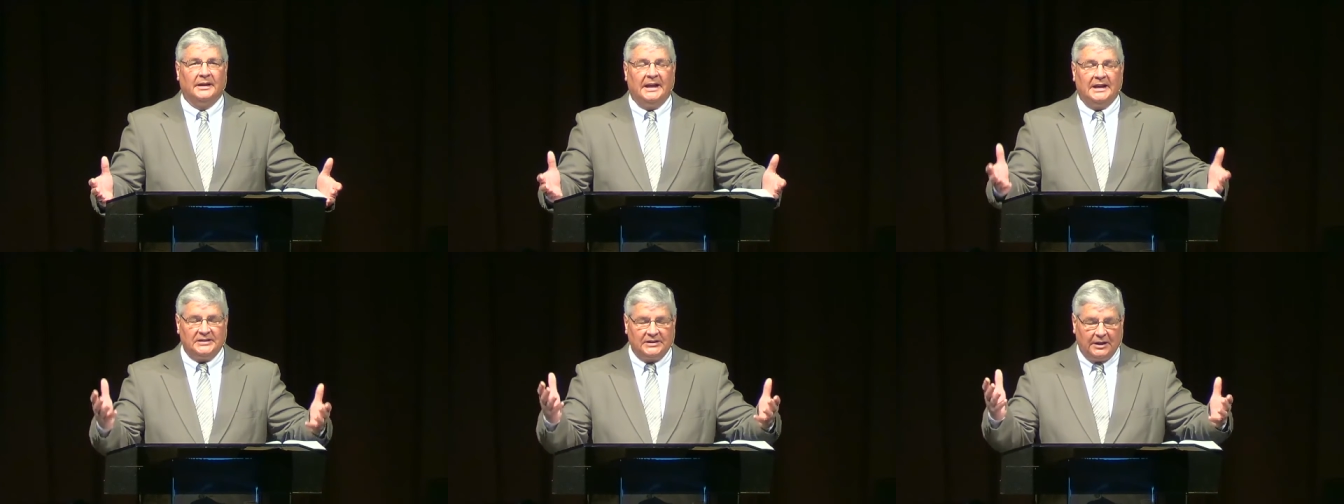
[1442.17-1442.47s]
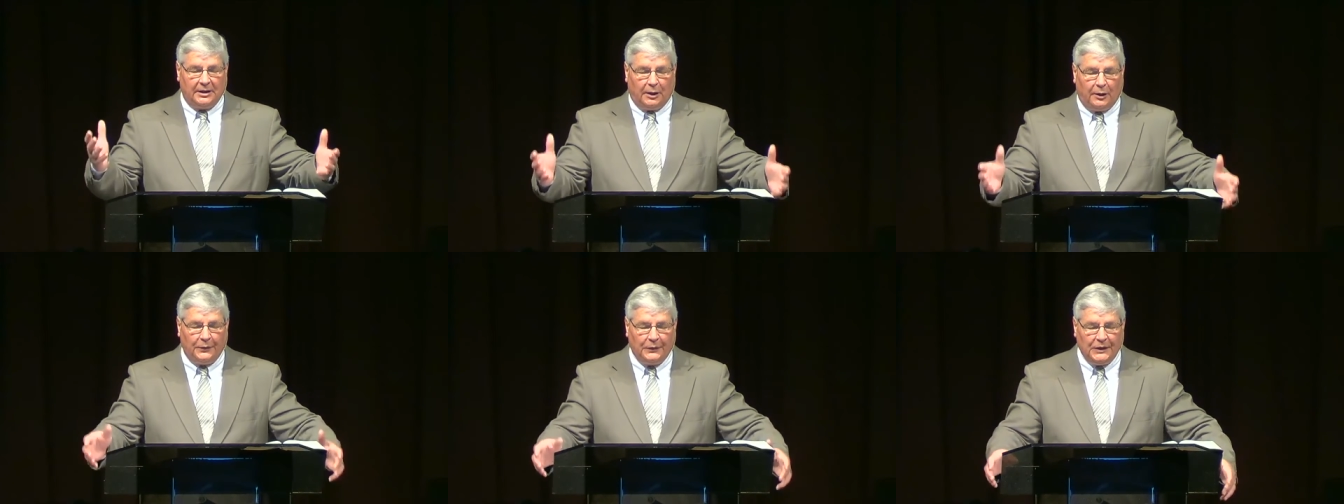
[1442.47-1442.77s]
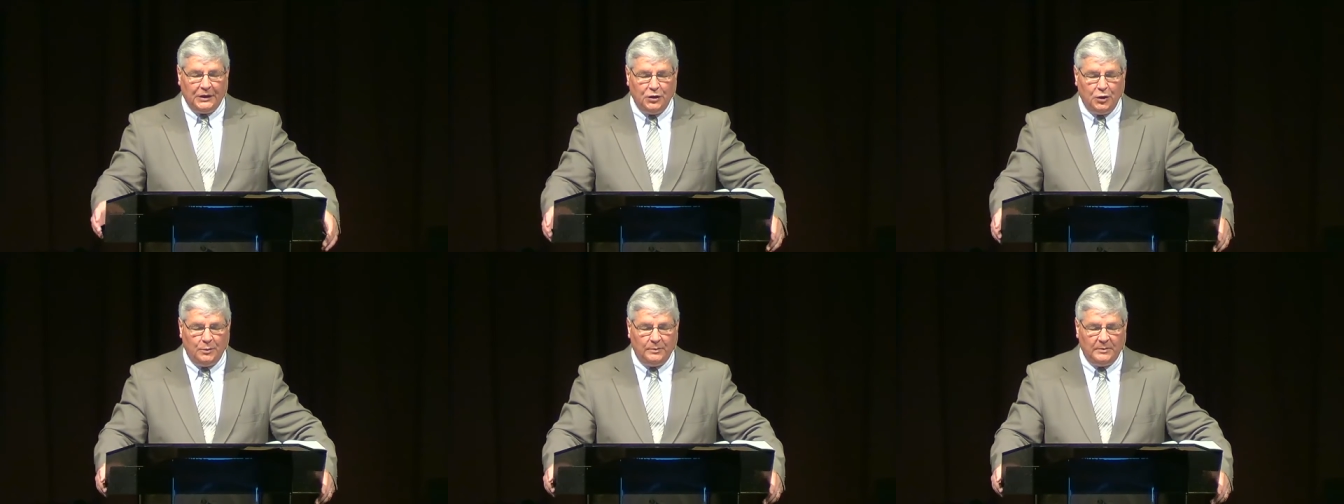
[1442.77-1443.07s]
as a
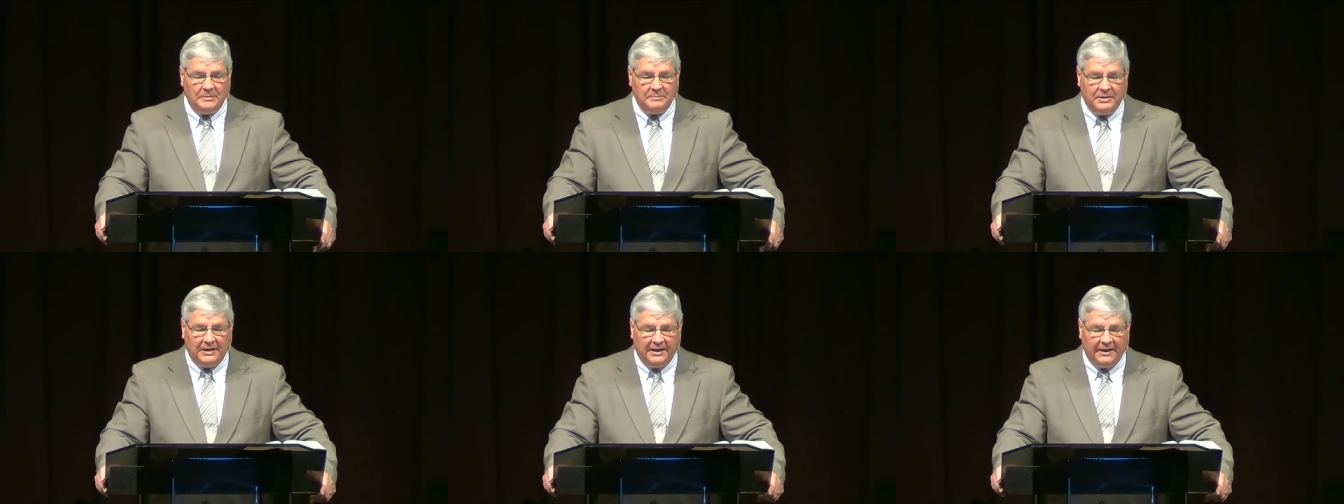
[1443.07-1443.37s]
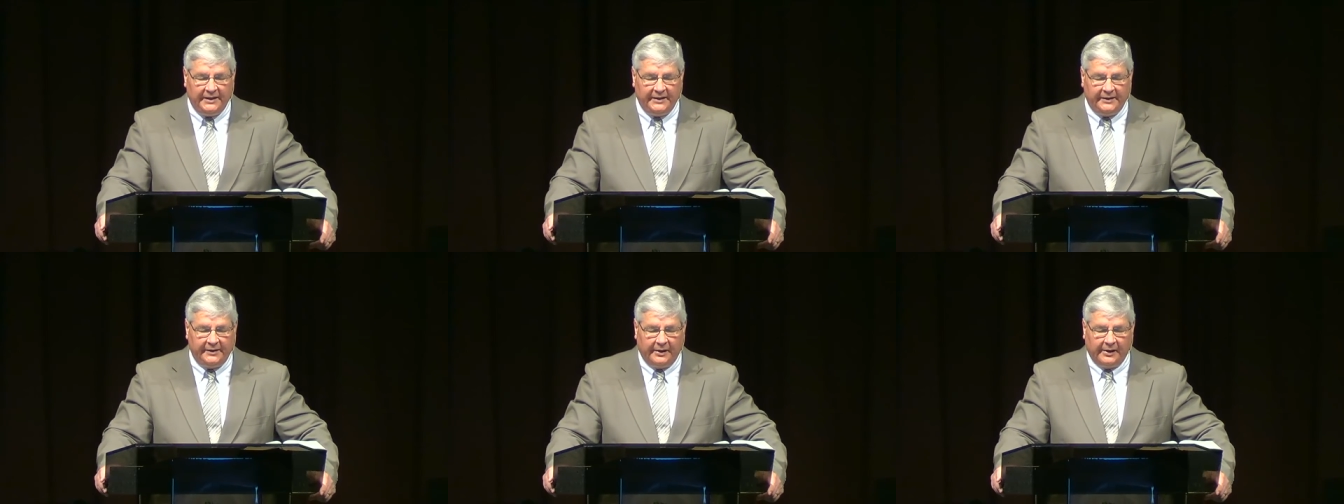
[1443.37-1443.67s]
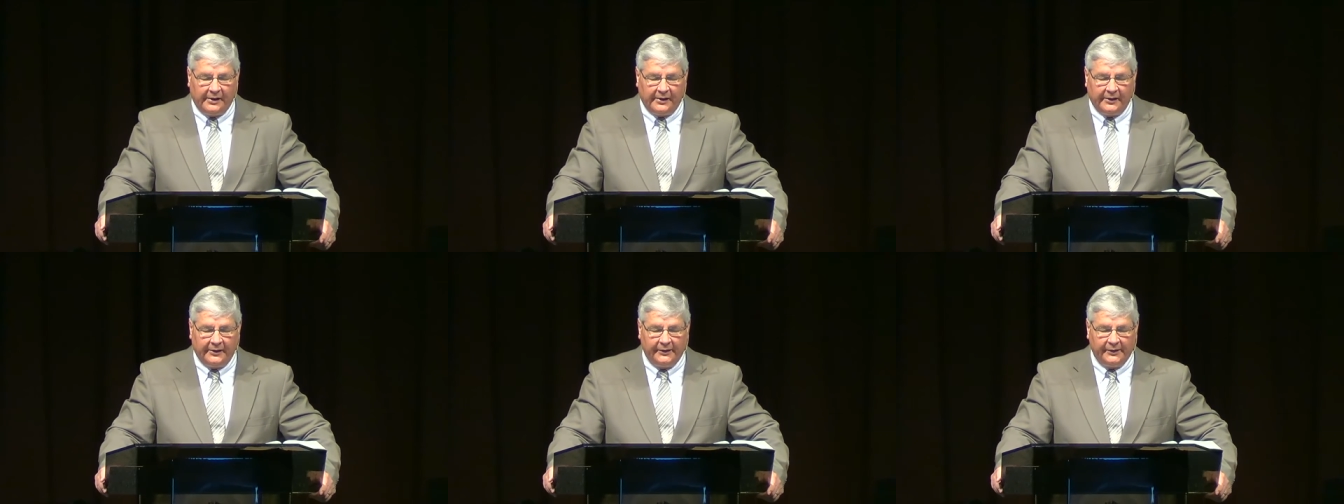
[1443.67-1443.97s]
healthy human being?
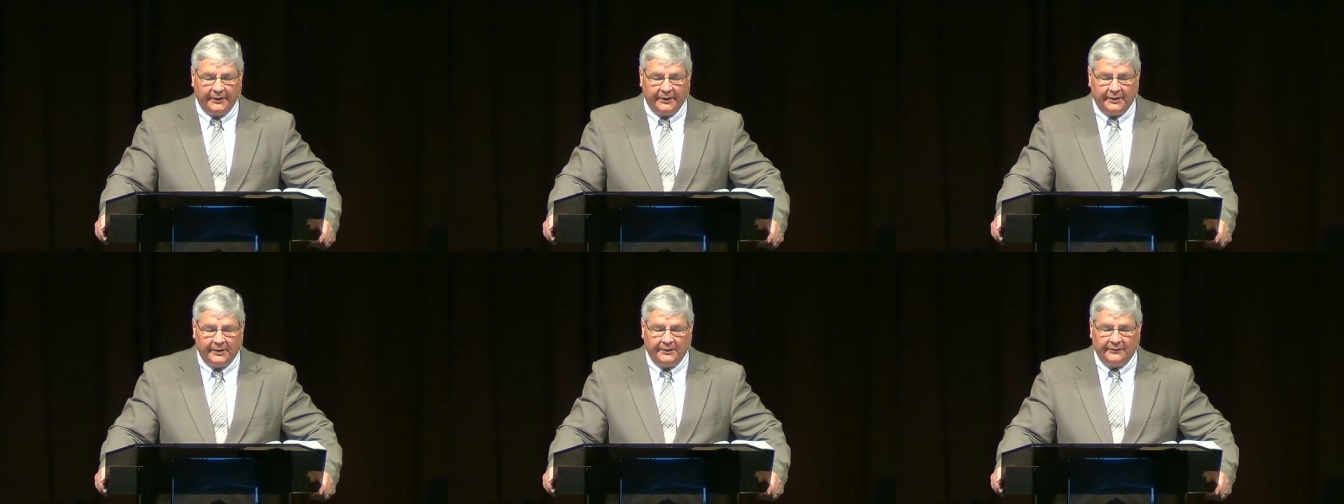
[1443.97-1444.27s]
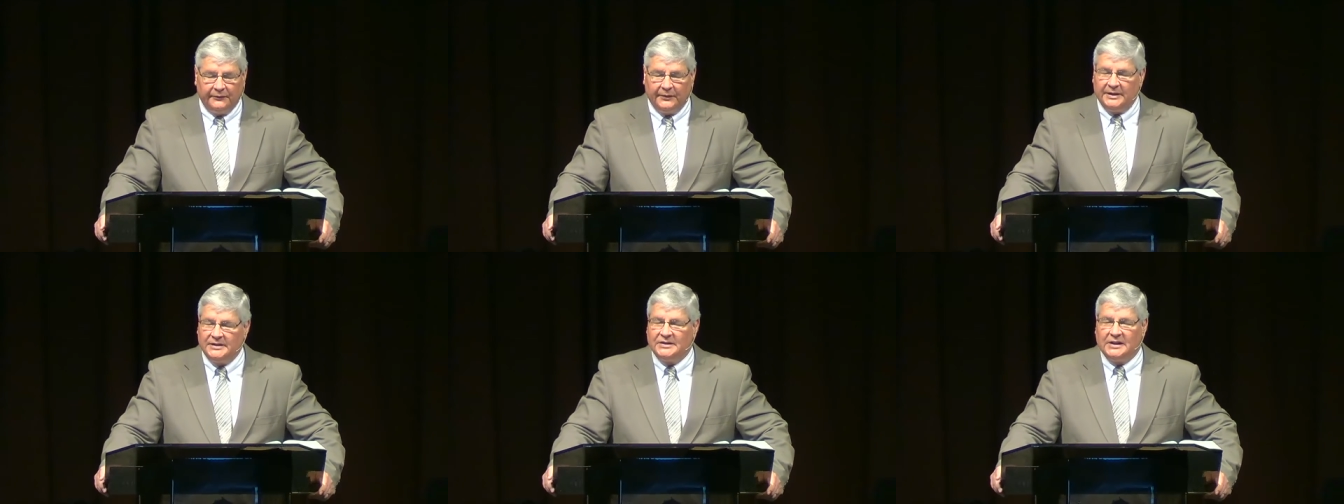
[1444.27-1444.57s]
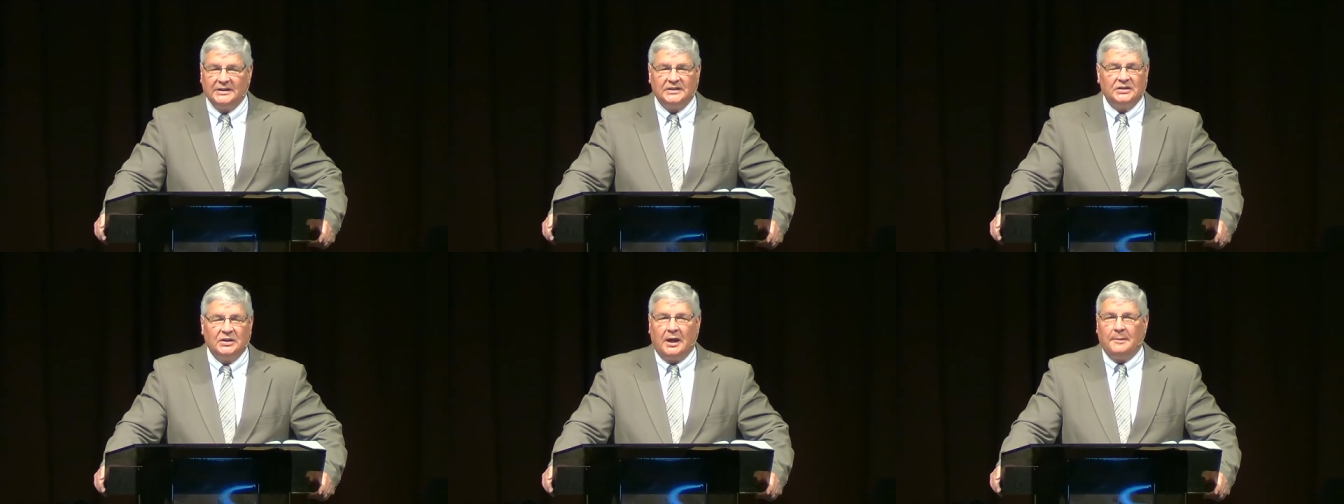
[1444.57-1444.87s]
Friends,
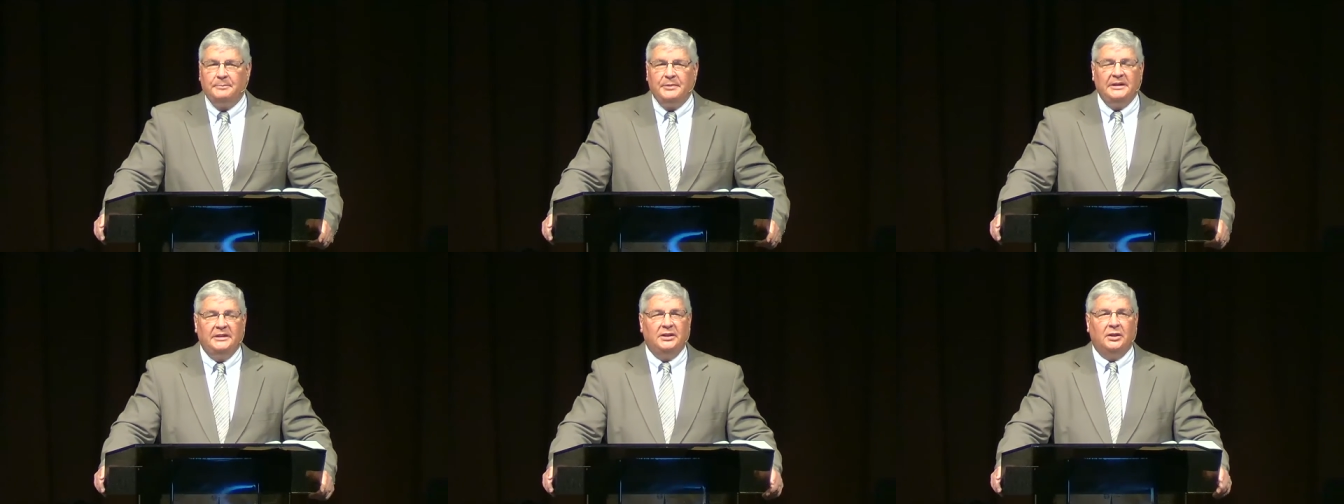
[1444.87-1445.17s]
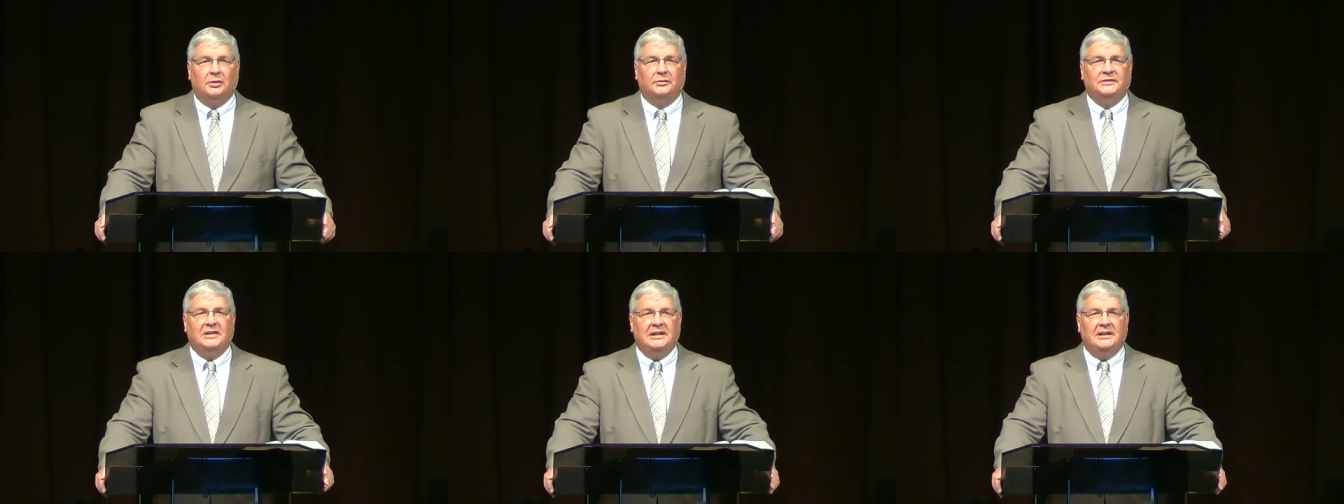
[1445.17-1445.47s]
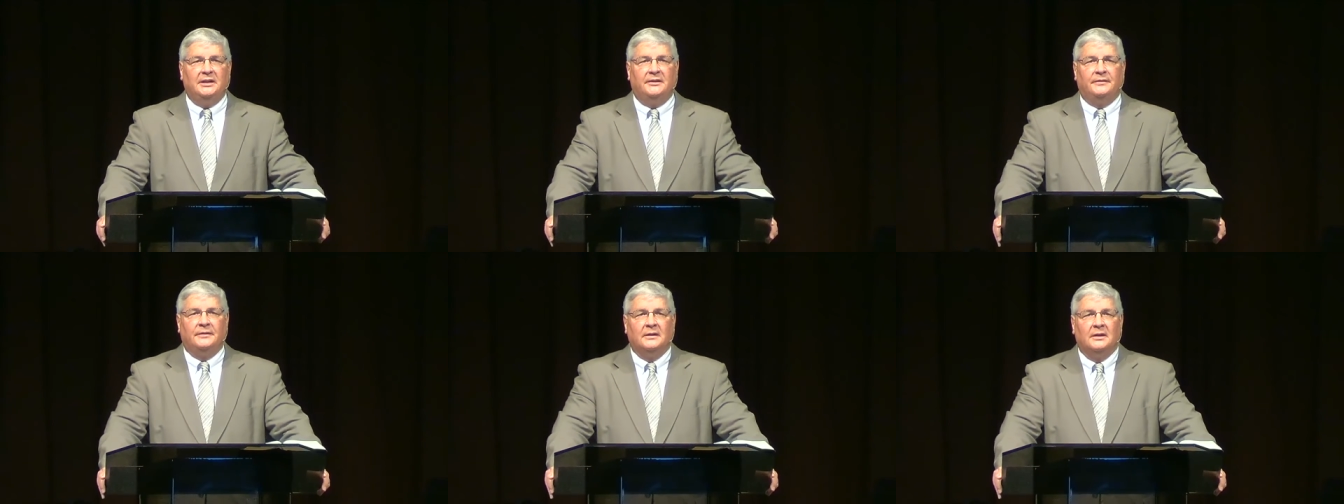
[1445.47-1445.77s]
let's not be
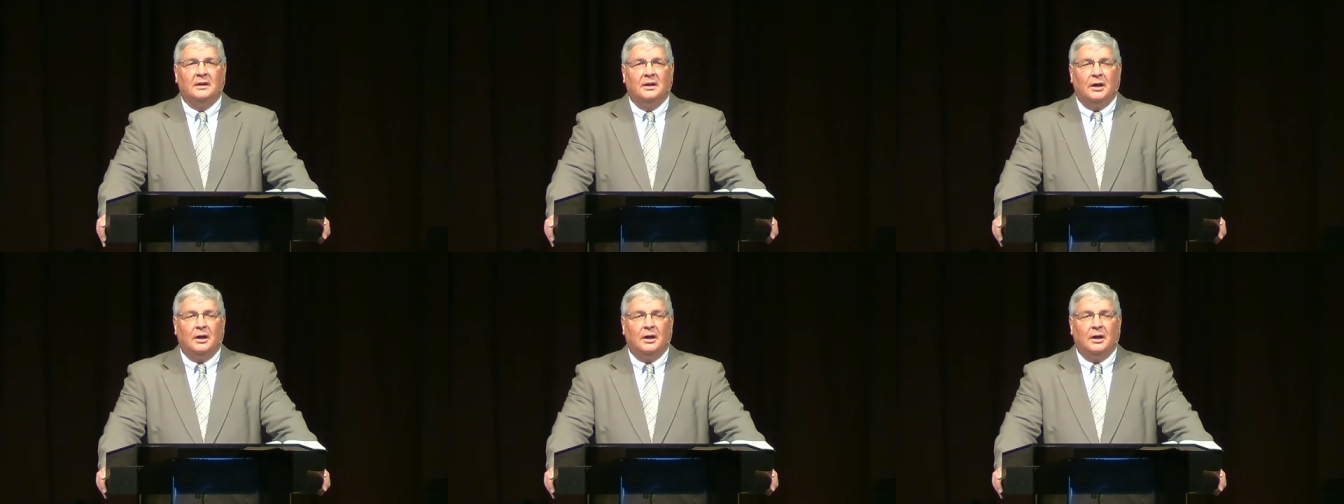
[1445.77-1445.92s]
guilty of